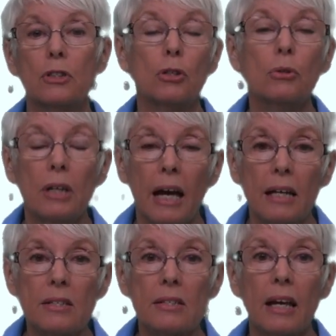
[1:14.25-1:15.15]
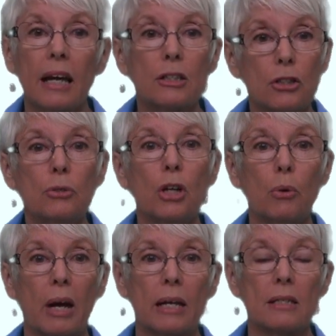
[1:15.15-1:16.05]
2 yes and 2
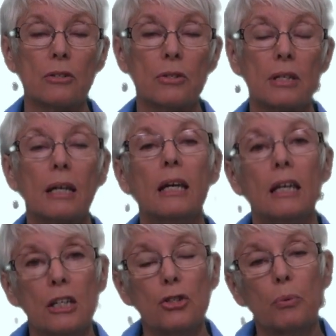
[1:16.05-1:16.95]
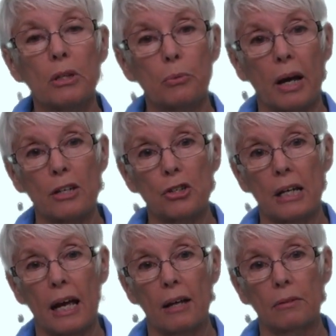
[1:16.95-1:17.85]
no answers, each with a
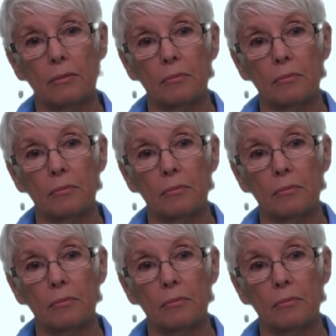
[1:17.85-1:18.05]
rationale.